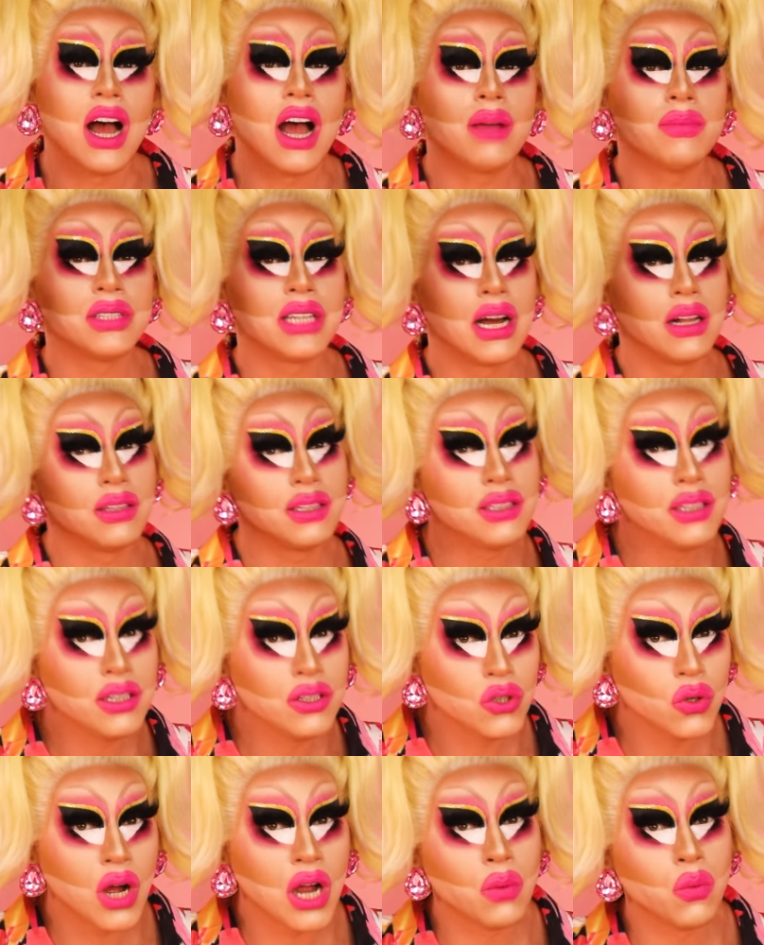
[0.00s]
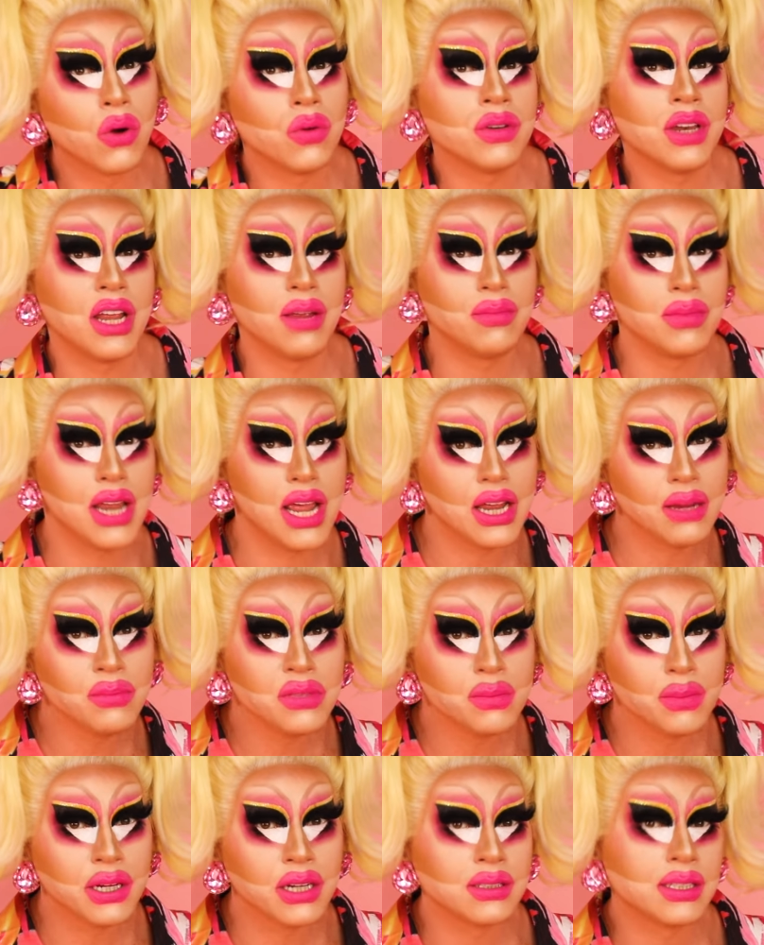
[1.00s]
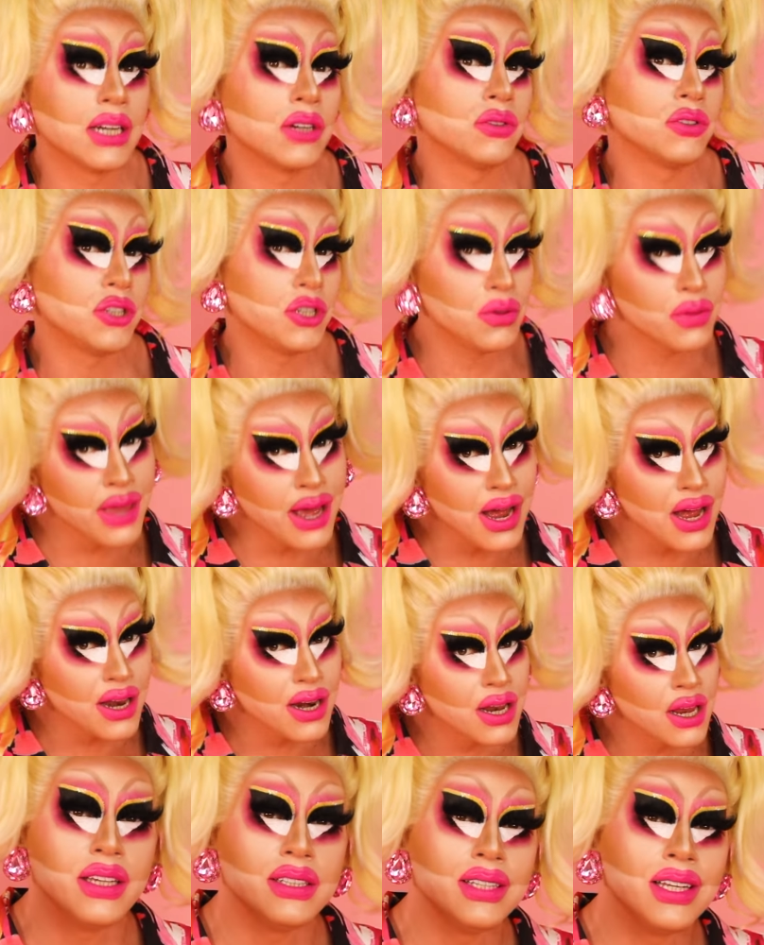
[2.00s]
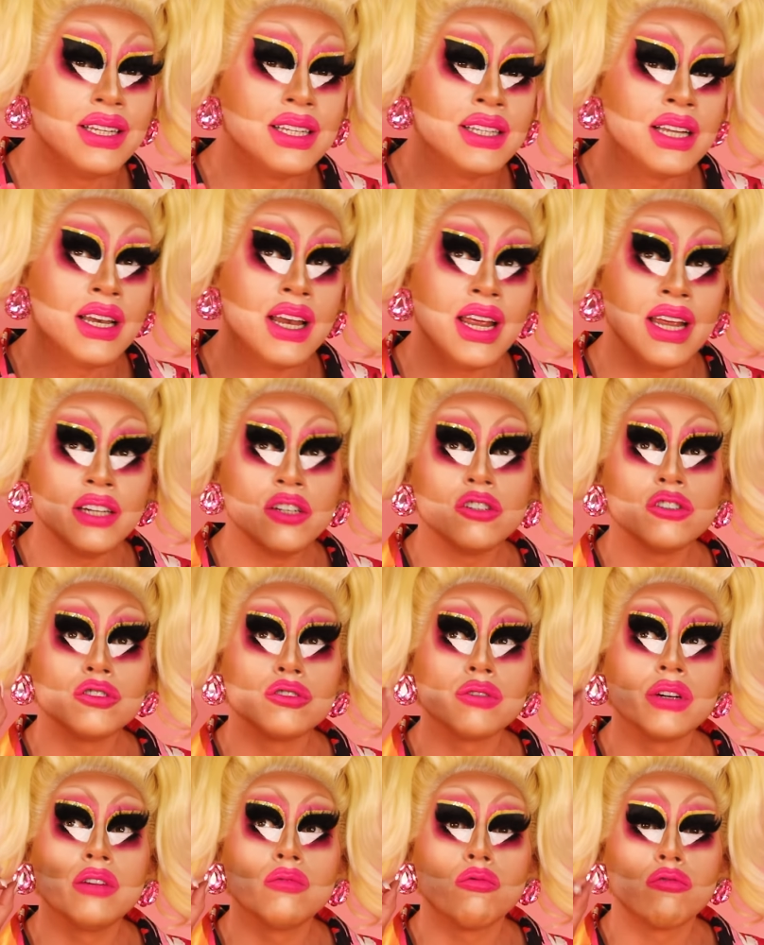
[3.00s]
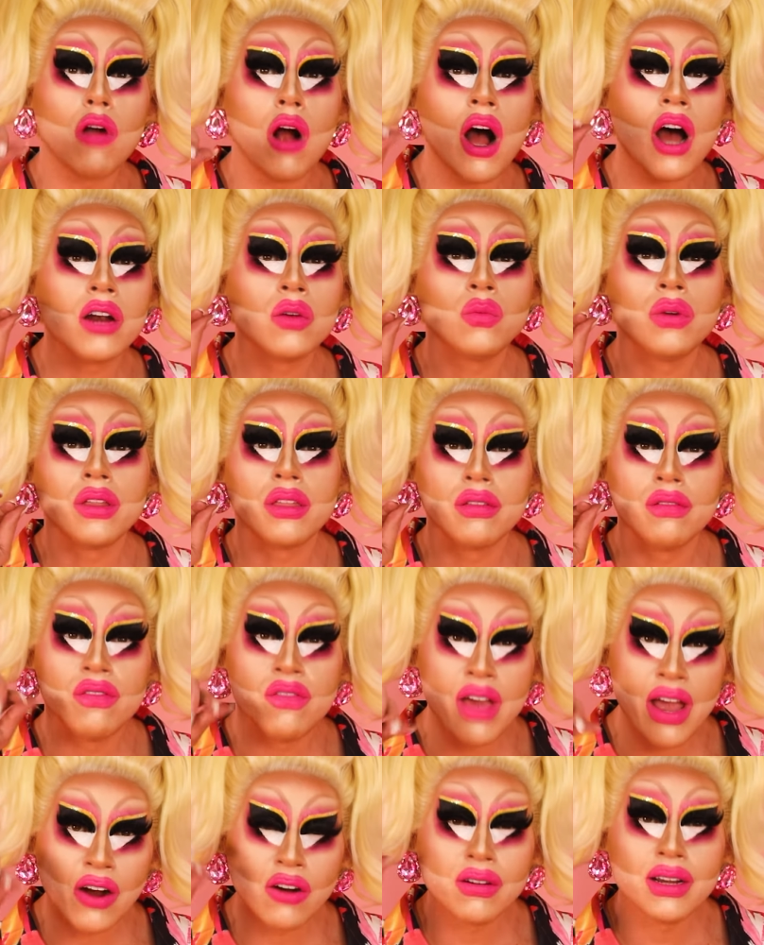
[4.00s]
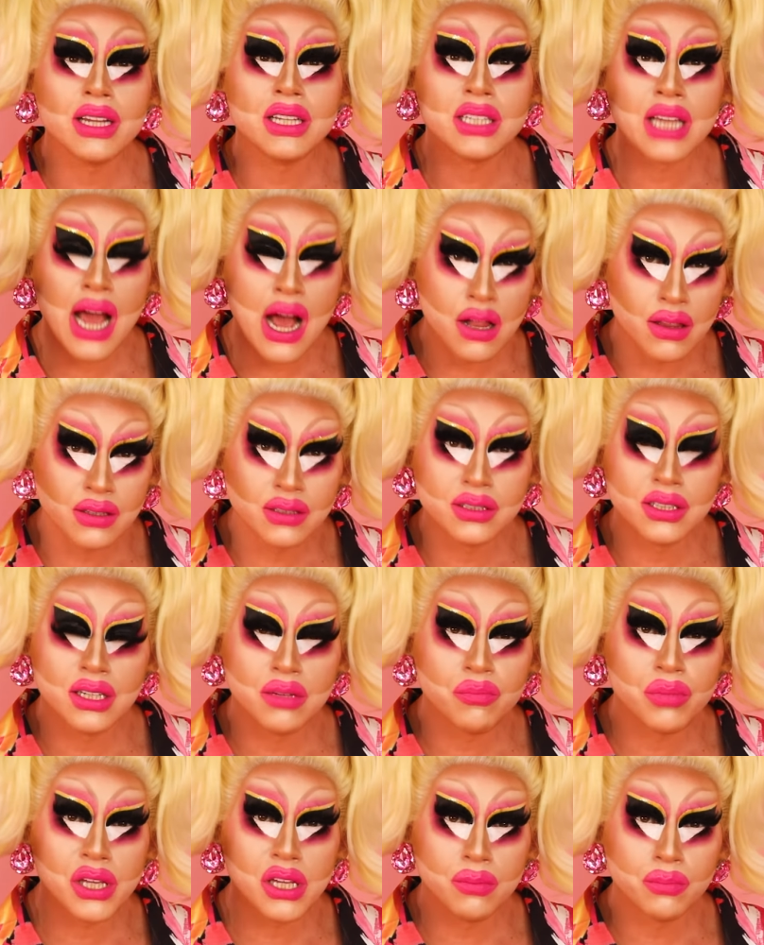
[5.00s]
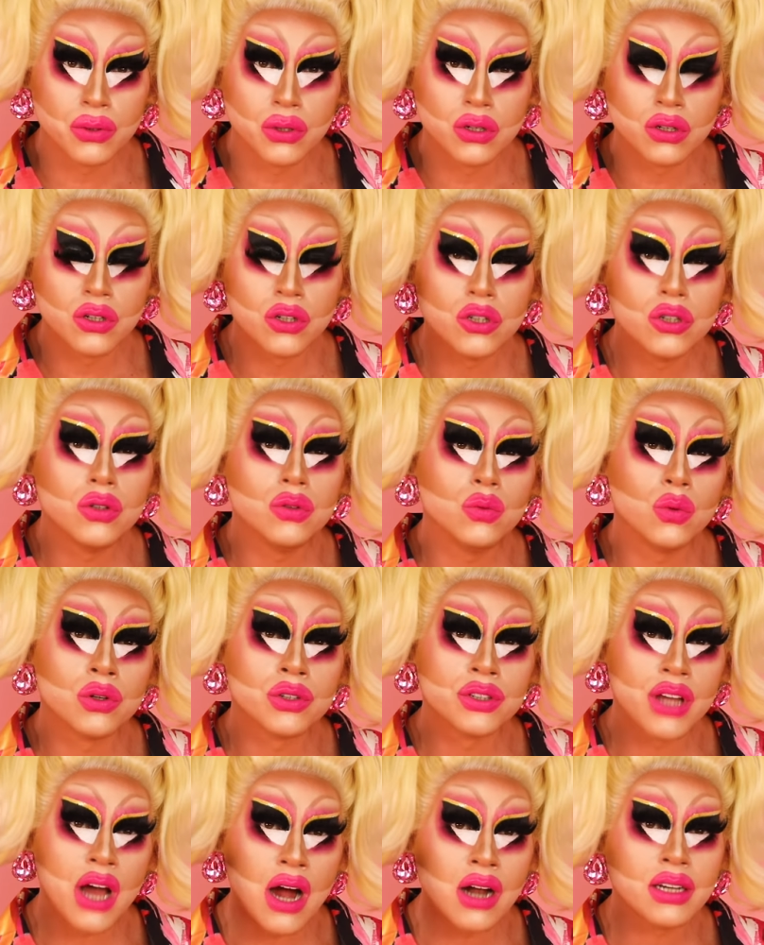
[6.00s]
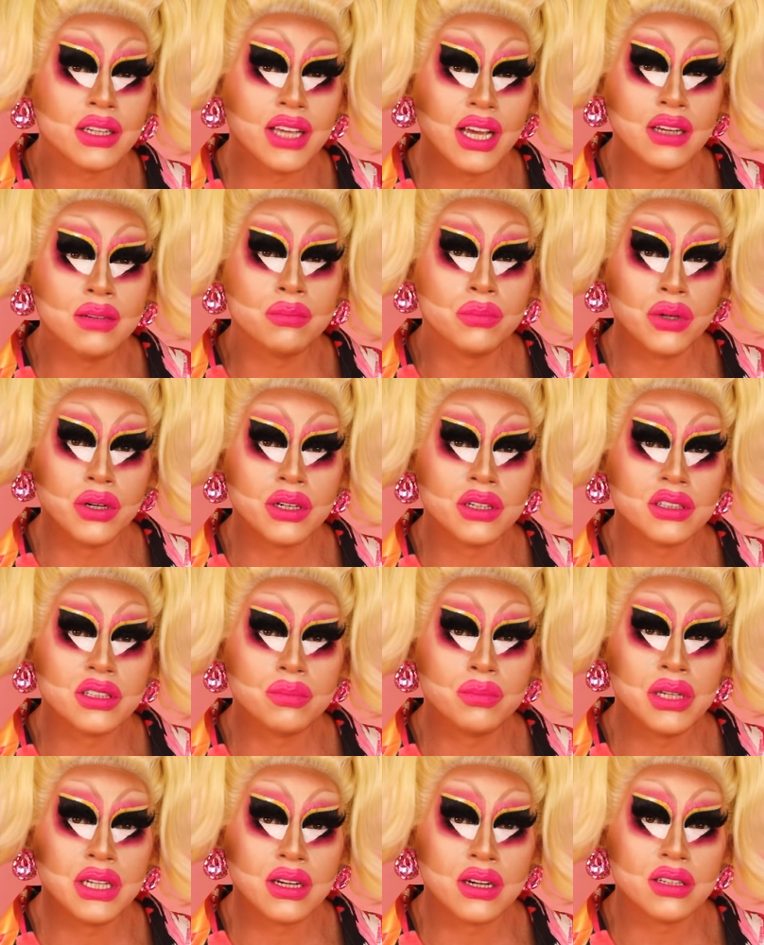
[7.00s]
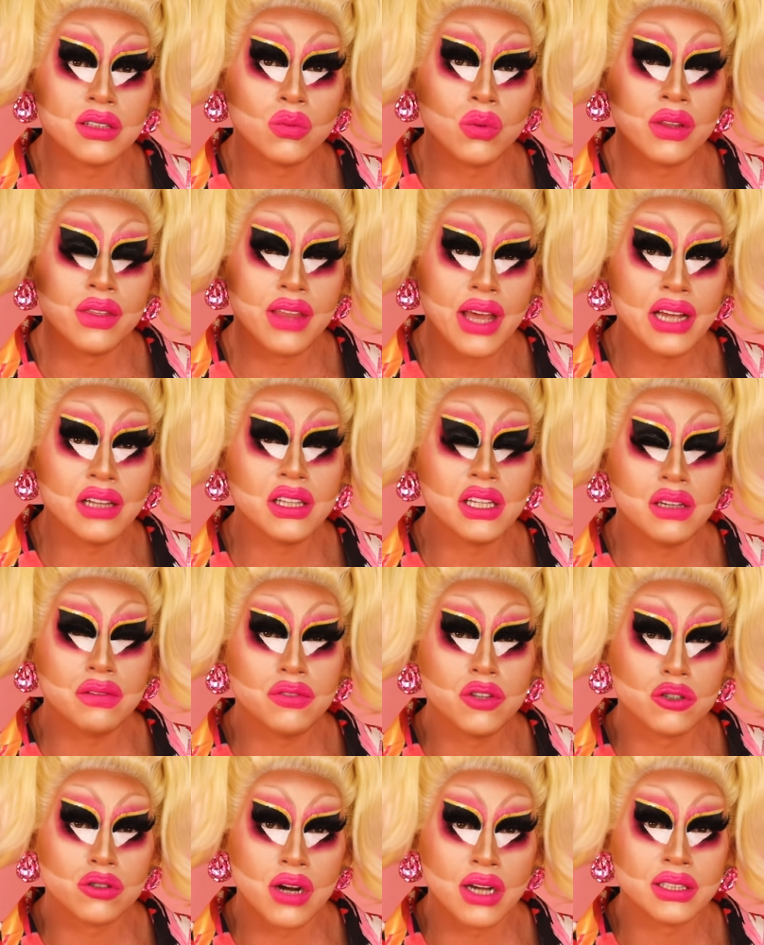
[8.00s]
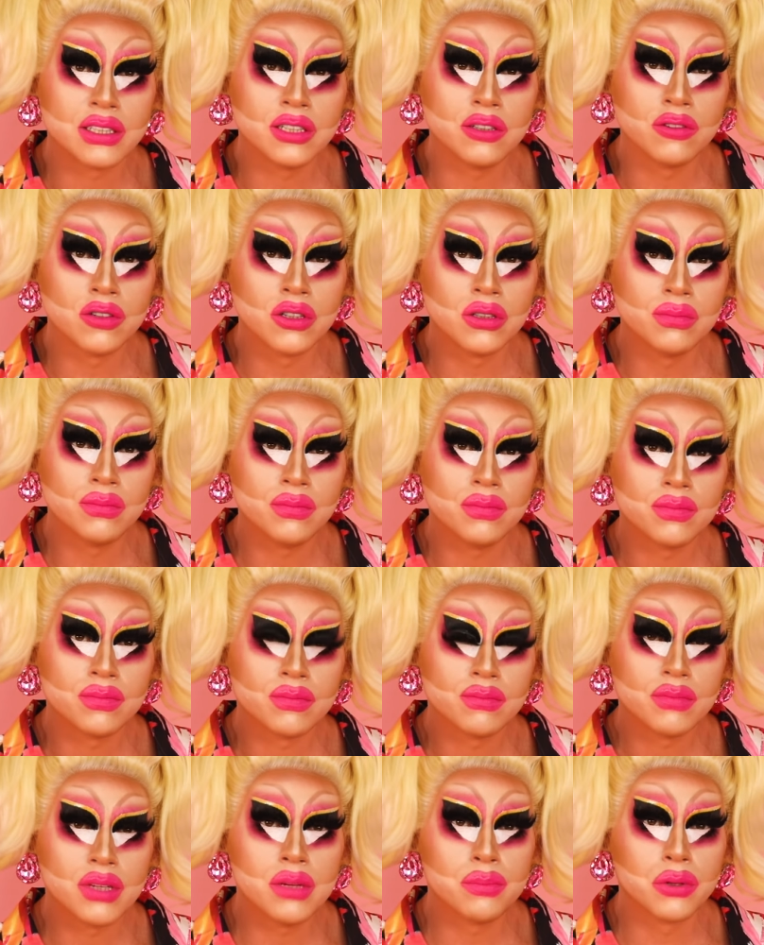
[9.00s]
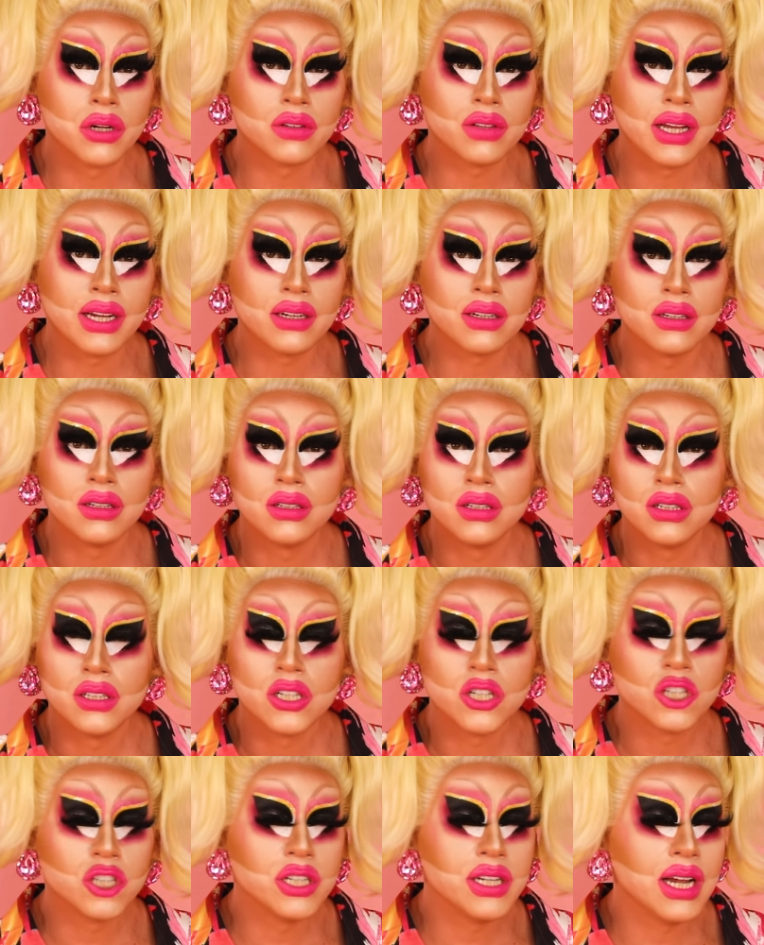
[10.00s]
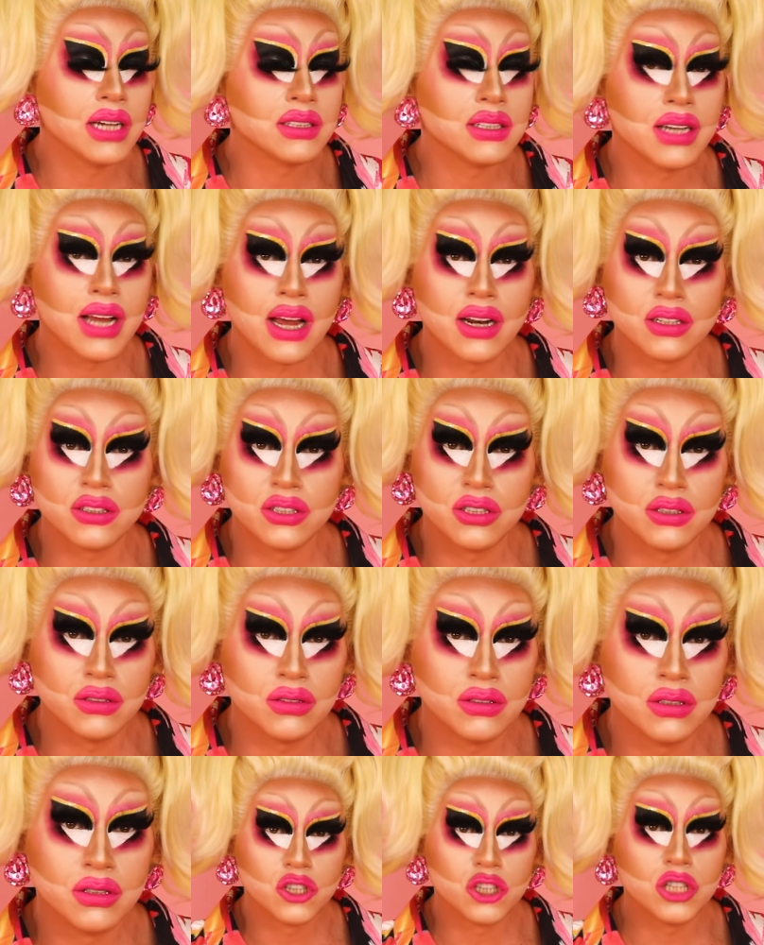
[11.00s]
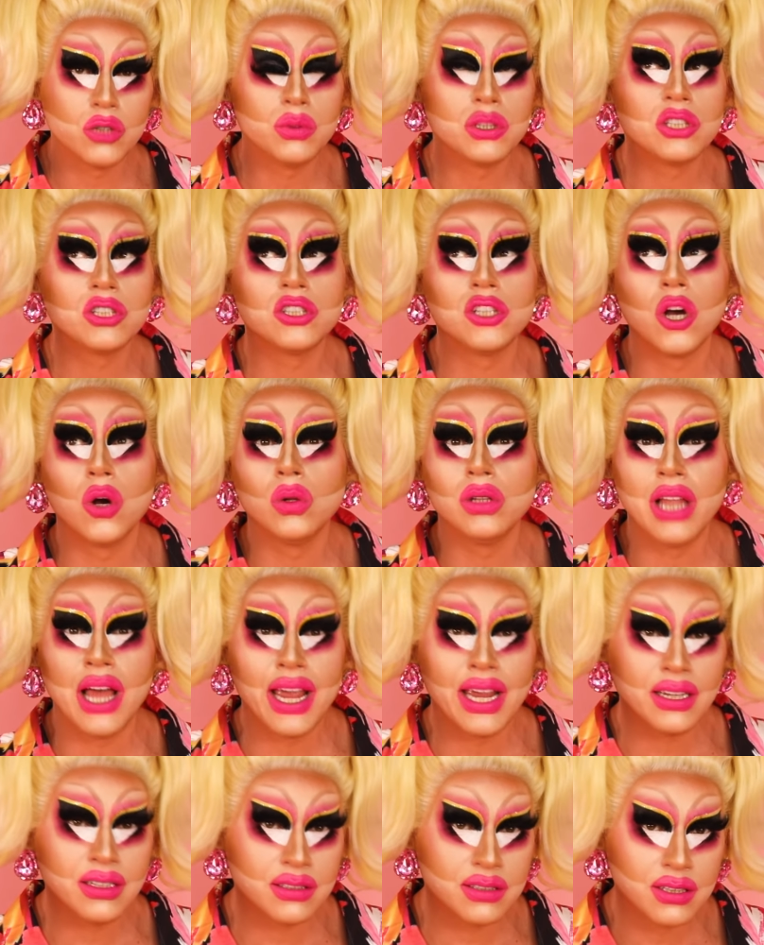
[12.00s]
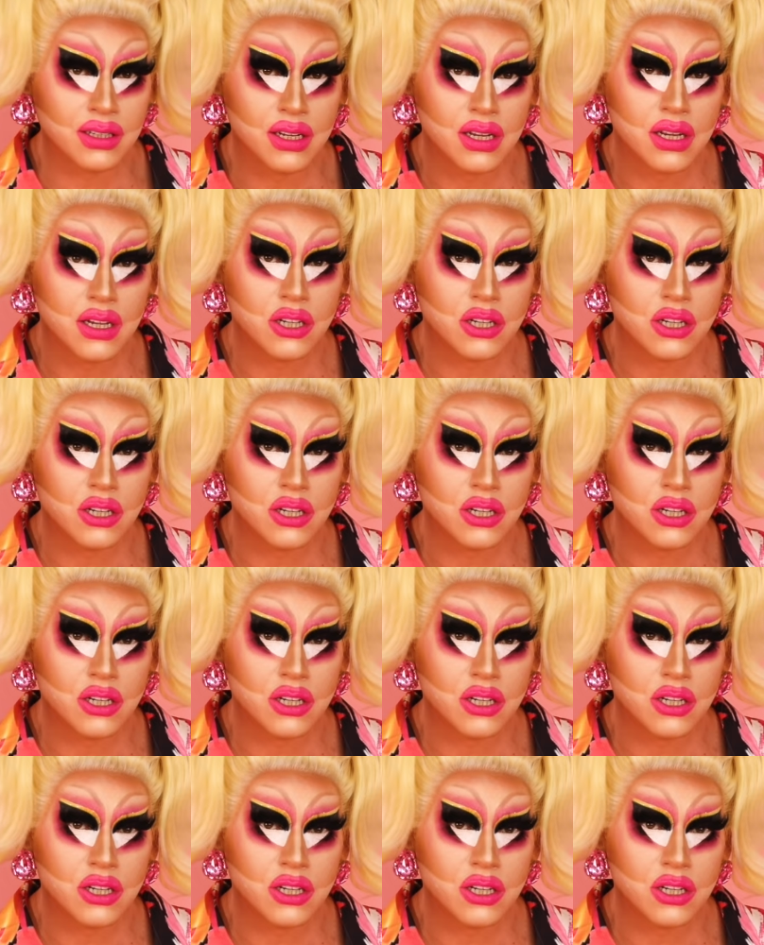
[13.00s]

I'm telling you, I won't name names because I don't do that. This is an industry wrought with very talented people who will not get booked because when they leave the dressing room, people are like, she has an attitude. She was so late.